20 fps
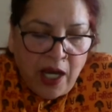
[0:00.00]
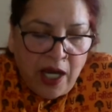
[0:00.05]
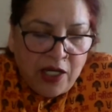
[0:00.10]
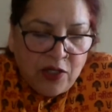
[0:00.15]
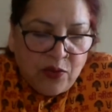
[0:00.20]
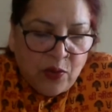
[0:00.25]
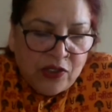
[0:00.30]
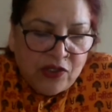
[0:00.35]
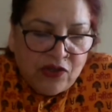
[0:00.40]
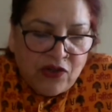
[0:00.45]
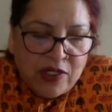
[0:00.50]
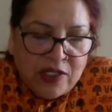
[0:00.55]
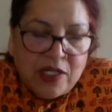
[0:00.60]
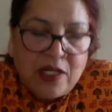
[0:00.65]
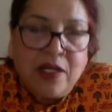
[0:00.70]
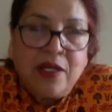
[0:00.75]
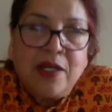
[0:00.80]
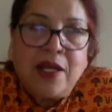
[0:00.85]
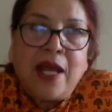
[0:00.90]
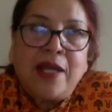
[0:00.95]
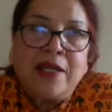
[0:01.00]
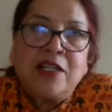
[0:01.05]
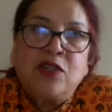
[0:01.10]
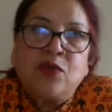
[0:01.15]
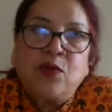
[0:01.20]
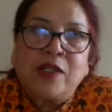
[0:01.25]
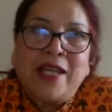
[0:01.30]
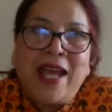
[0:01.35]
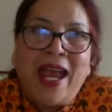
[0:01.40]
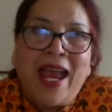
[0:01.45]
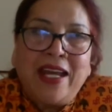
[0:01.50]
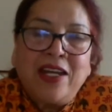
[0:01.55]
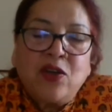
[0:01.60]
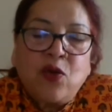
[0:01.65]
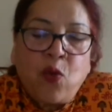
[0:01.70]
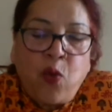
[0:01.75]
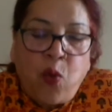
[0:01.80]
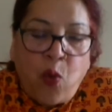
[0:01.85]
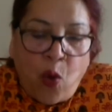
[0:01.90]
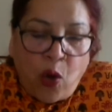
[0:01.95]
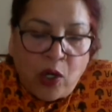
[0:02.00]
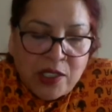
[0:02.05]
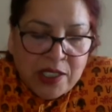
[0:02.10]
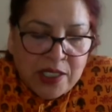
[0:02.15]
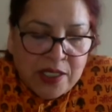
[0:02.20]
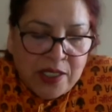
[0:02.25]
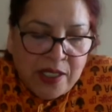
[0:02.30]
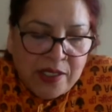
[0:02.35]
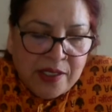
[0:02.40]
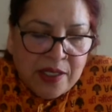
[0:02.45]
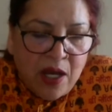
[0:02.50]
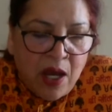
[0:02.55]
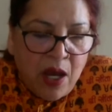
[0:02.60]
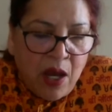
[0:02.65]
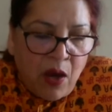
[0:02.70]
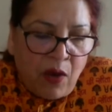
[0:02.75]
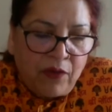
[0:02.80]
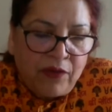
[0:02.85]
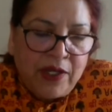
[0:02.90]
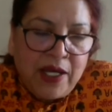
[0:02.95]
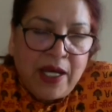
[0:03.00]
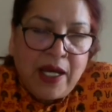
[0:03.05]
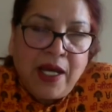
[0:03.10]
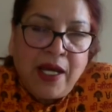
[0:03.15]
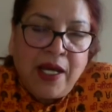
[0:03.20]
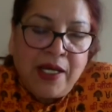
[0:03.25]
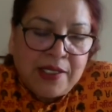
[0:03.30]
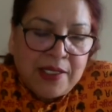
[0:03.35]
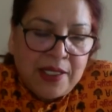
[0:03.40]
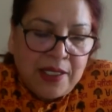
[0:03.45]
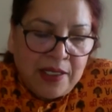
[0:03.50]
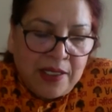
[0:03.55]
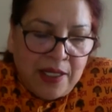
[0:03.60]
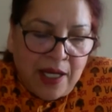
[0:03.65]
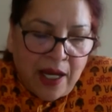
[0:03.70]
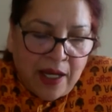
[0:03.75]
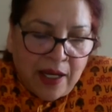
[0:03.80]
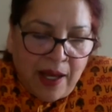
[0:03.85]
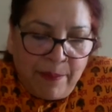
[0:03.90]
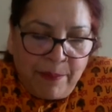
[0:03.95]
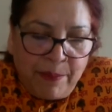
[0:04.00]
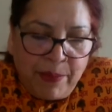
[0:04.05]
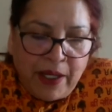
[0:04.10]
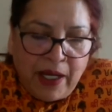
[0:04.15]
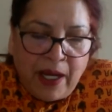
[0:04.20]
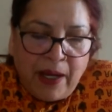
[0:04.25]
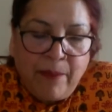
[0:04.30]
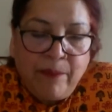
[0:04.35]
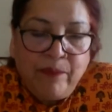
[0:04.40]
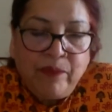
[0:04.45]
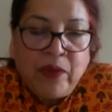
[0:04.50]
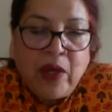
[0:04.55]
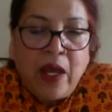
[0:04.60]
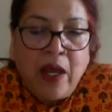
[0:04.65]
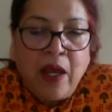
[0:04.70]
it was written that it was headquarters of the East India Company.